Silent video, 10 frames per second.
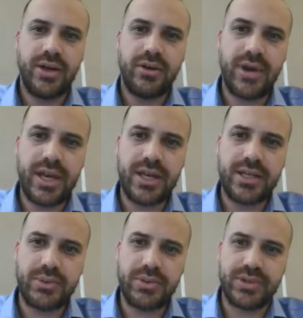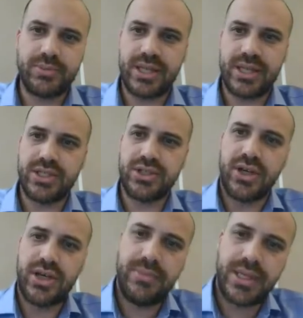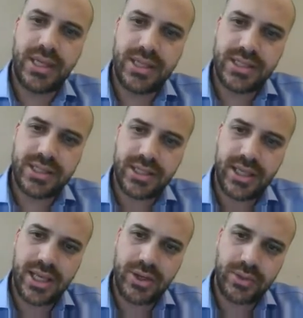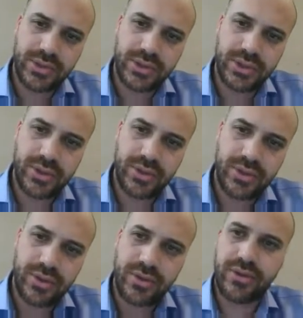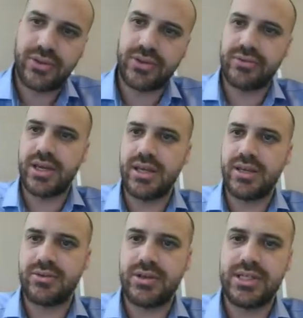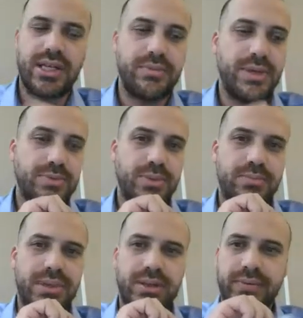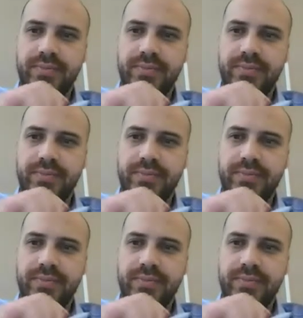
Radius with respect to time is equal to 3 centimeters per minute.